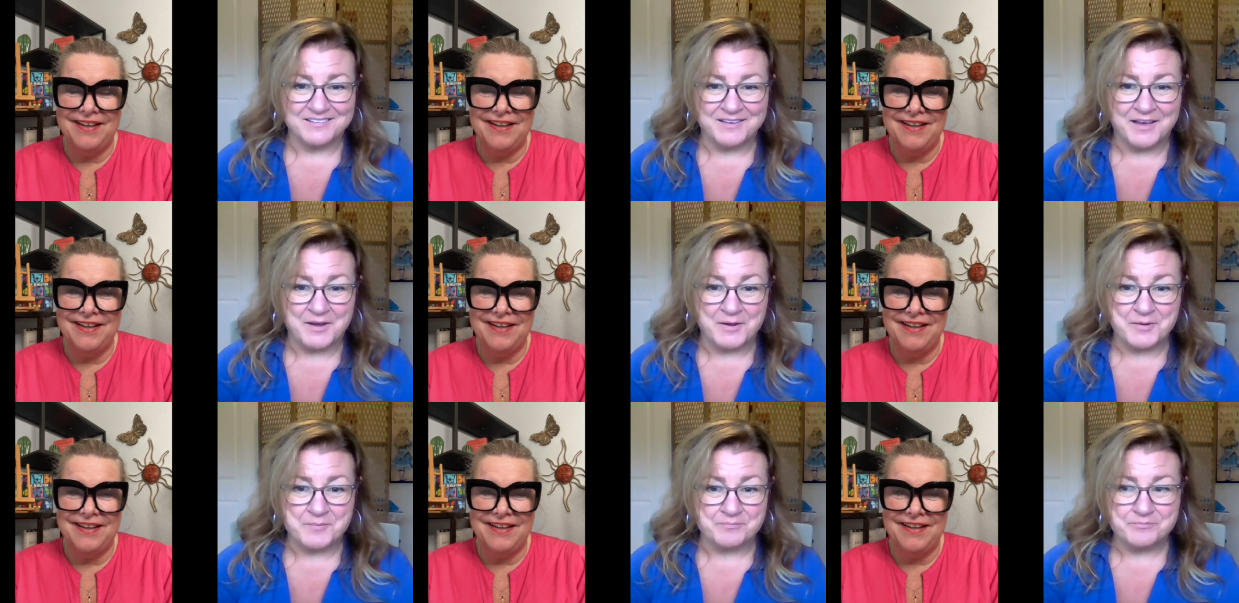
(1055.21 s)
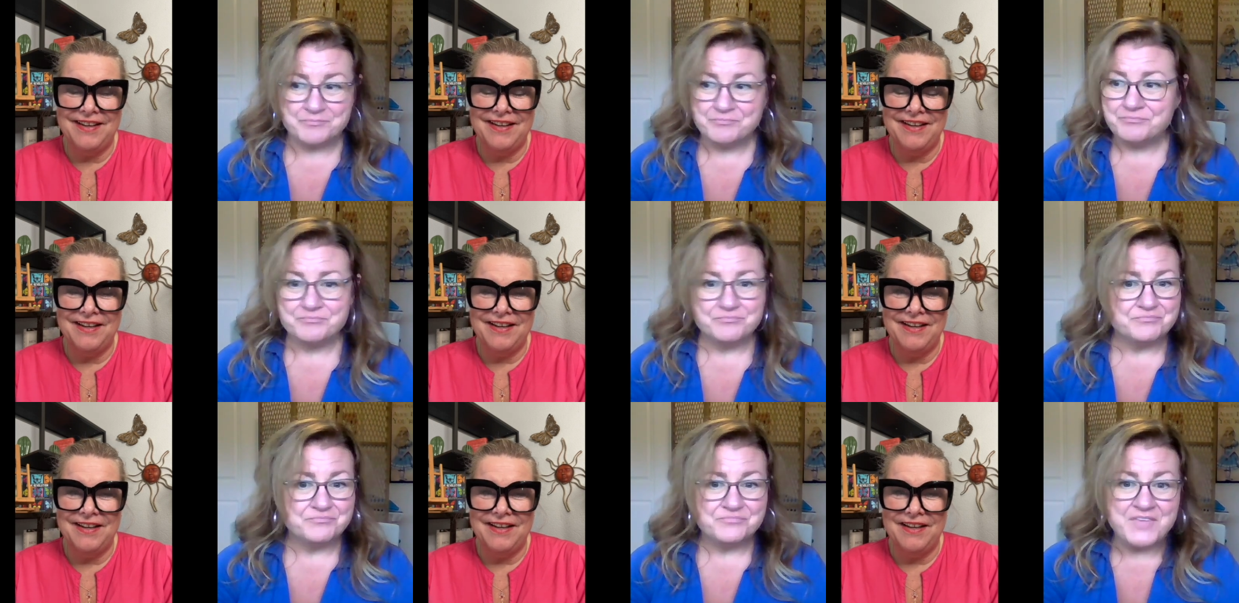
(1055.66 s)
Speaker 1: Um,
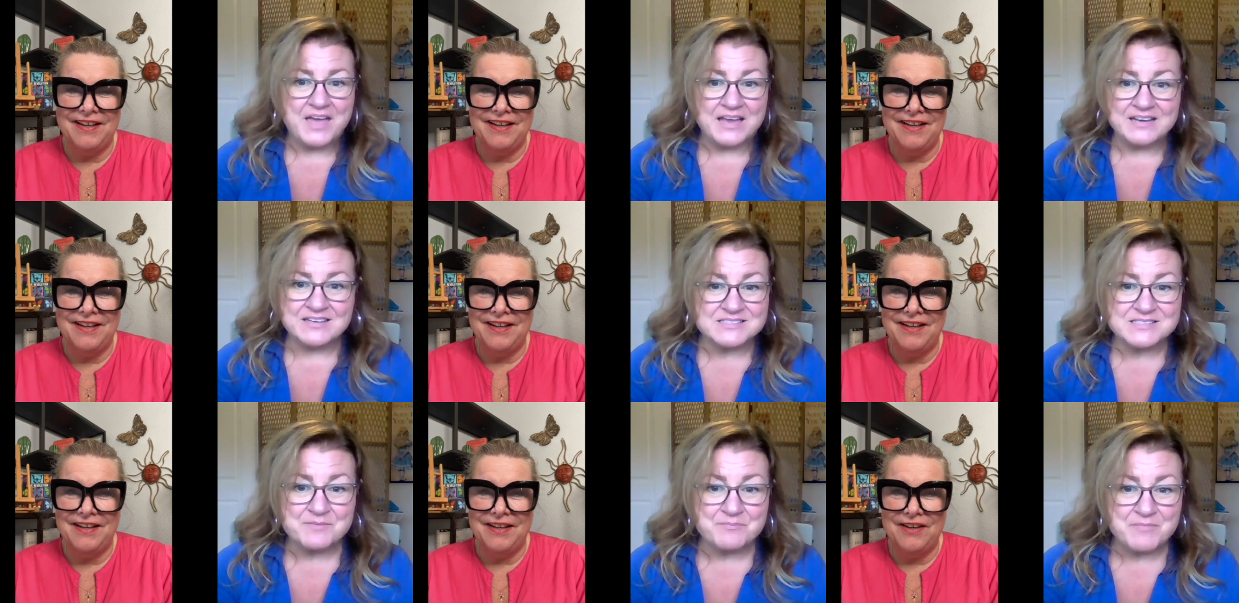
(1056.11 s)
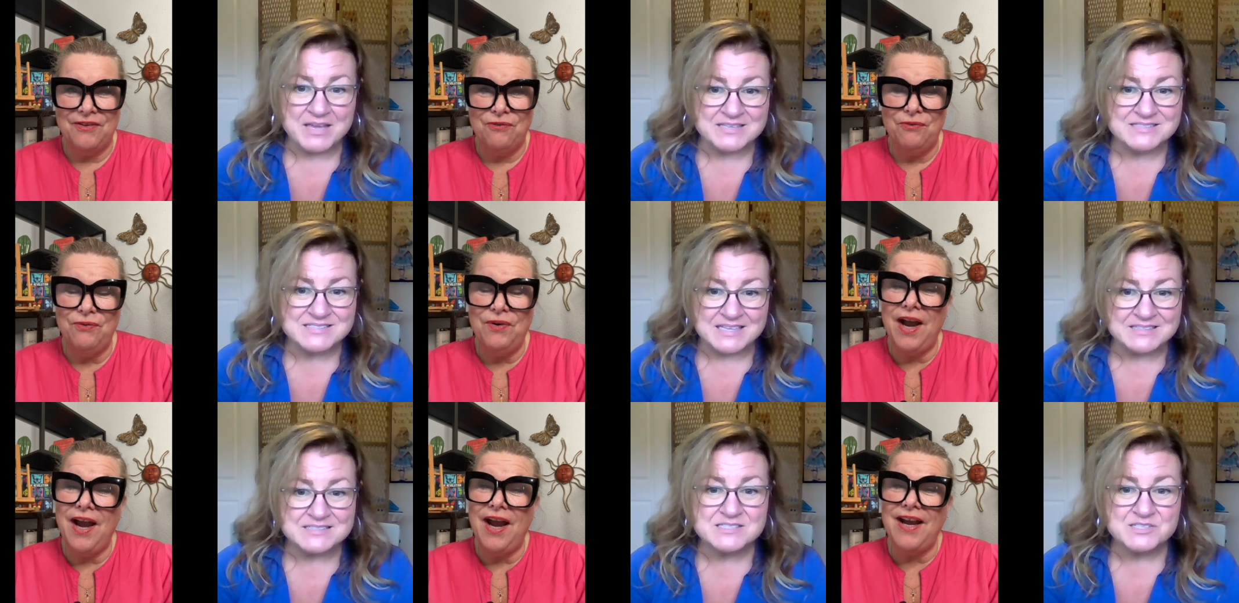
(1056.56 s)
that doesn't make
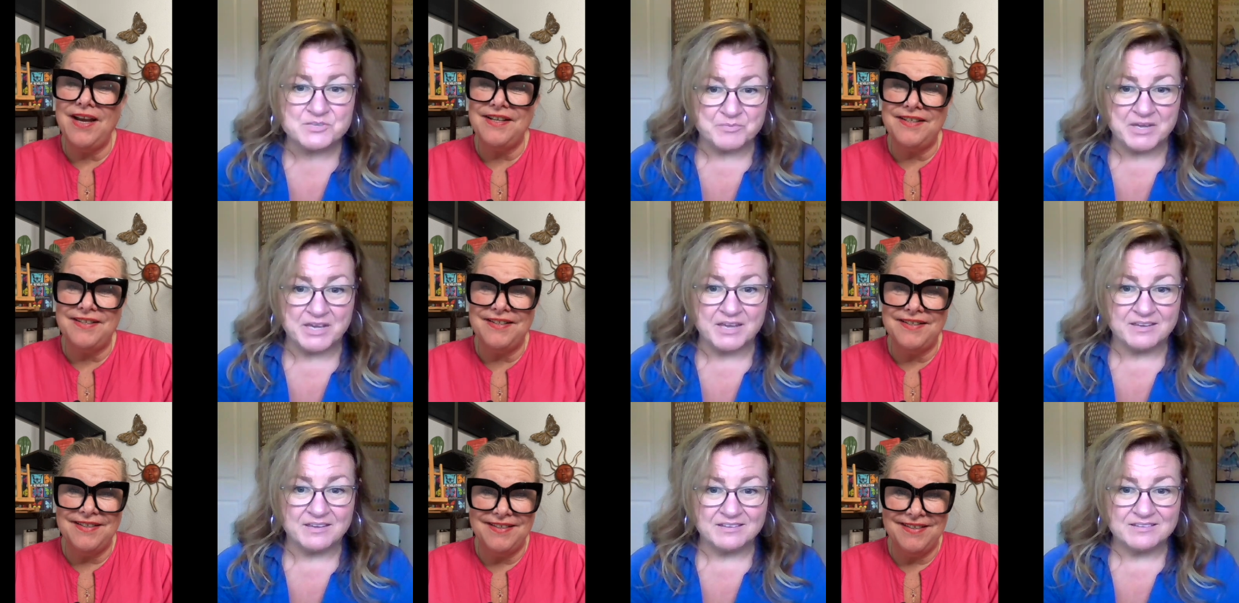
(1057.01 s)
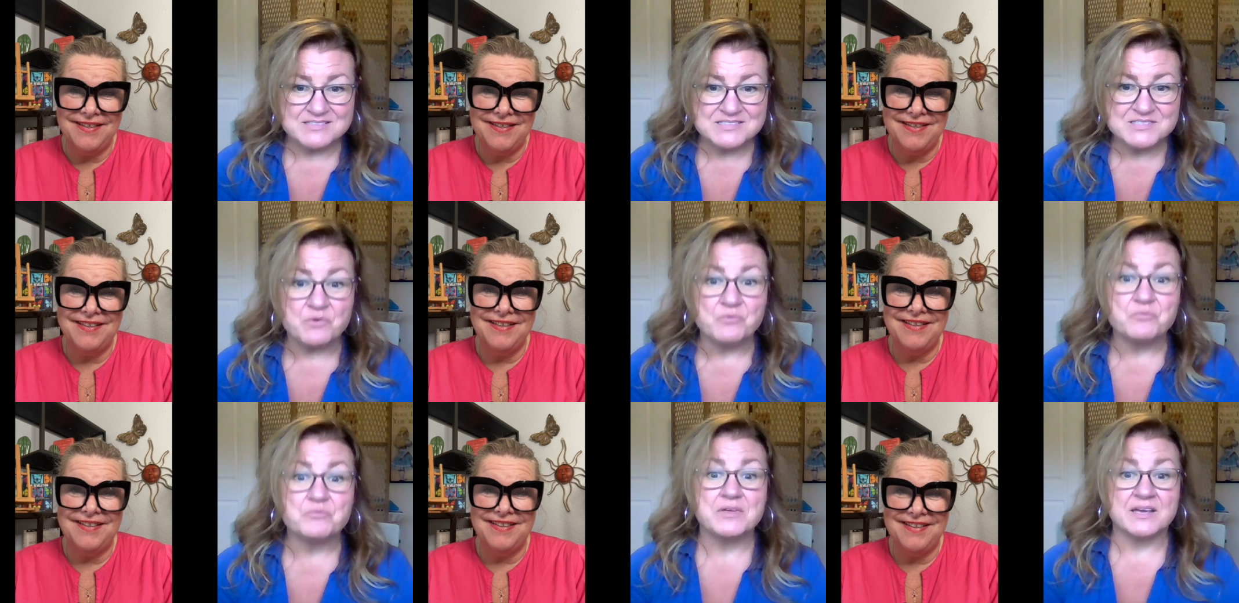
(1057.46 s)
sense right. to me.
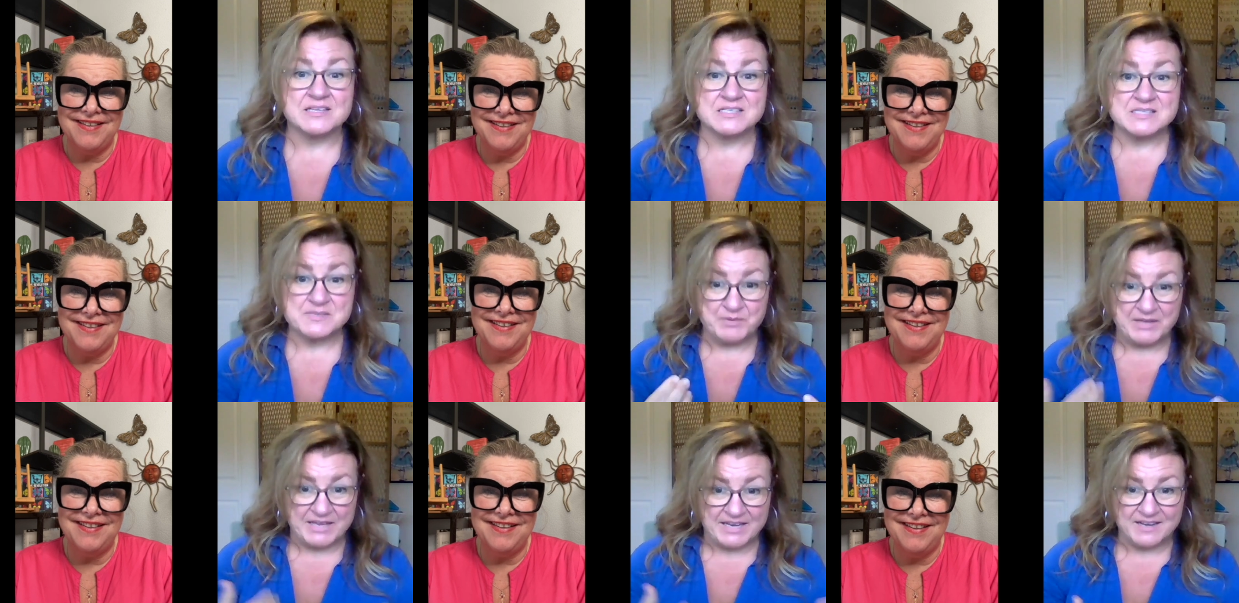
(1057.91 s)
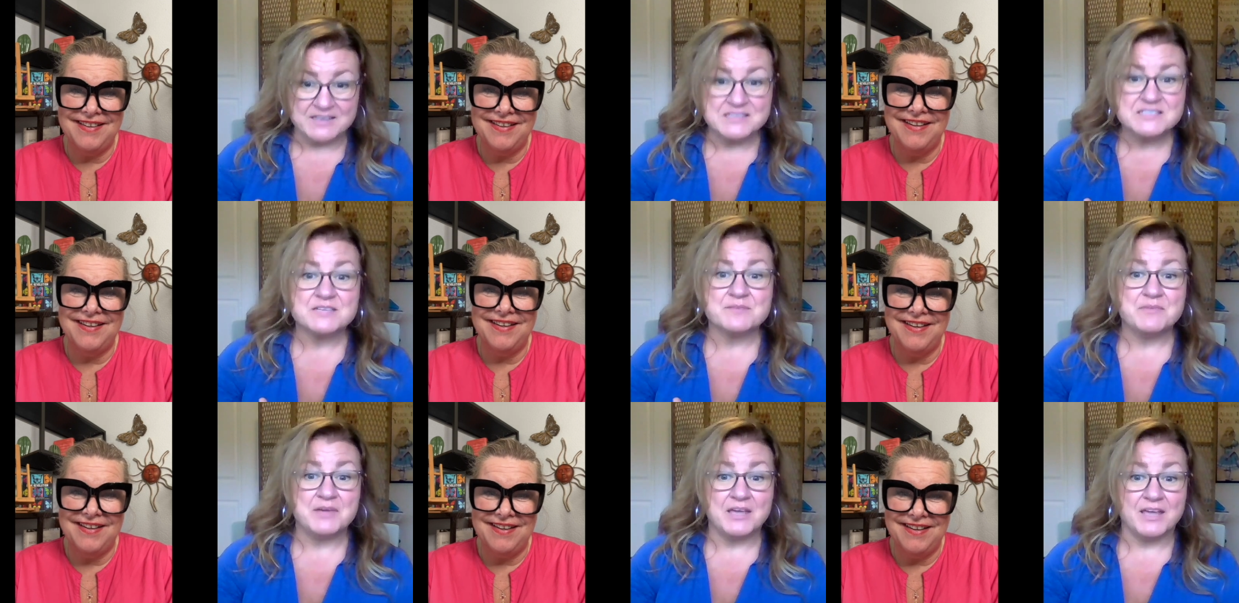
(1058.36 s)
So explain it
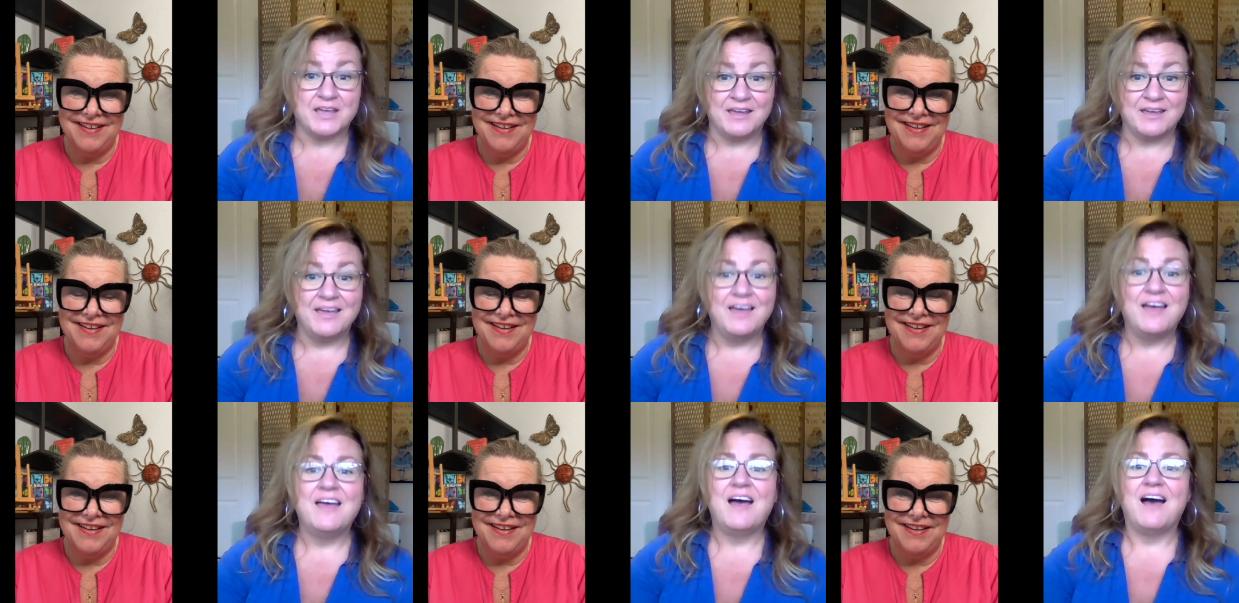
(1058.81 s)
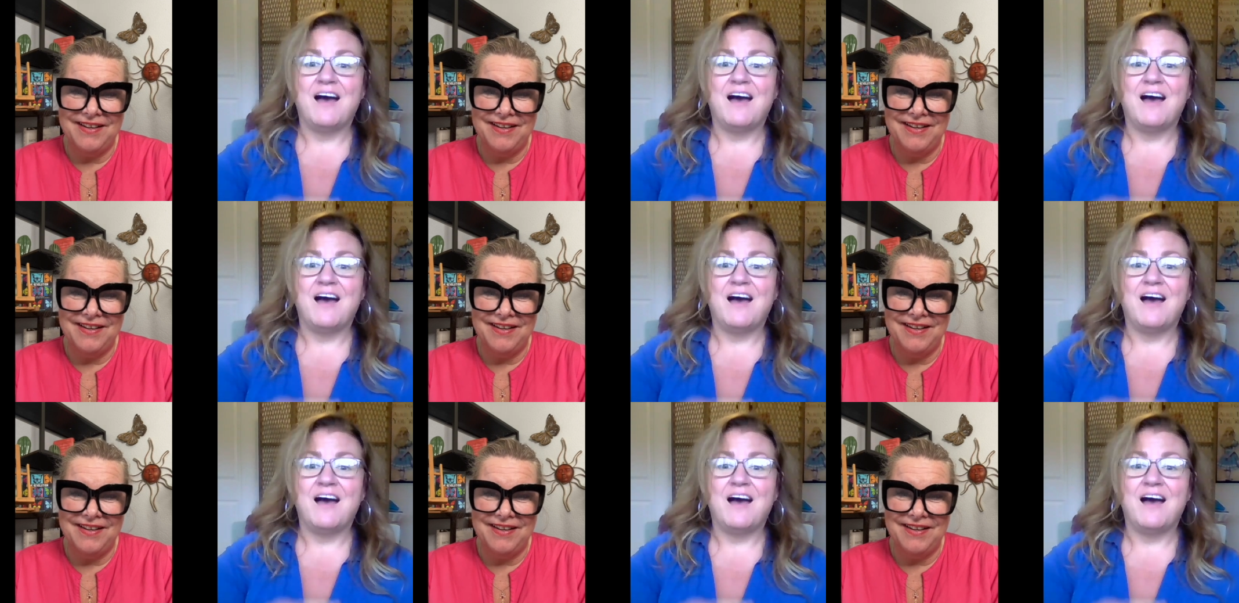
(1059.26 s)
to me.